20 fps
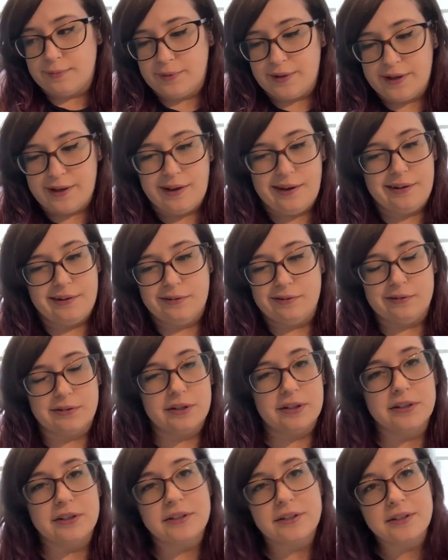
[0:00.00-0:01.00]
I'm like, I don't,
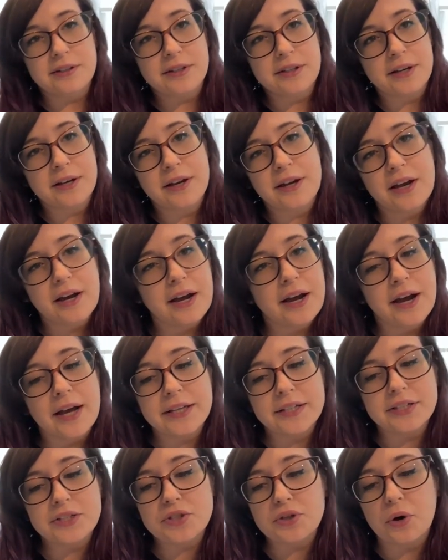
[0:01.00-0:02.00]

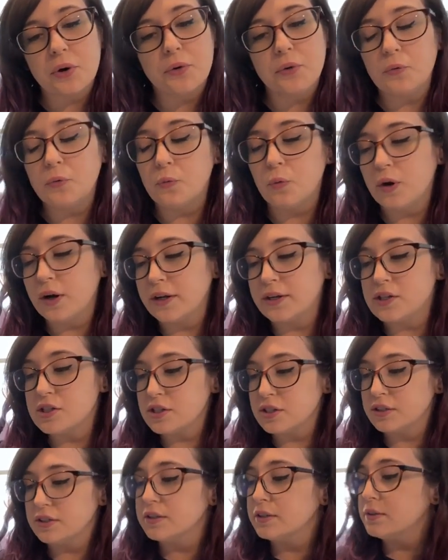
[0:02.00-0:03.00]
I don't want
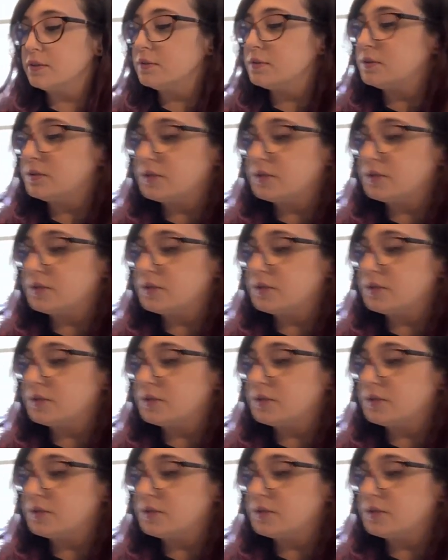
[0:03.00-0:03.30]
to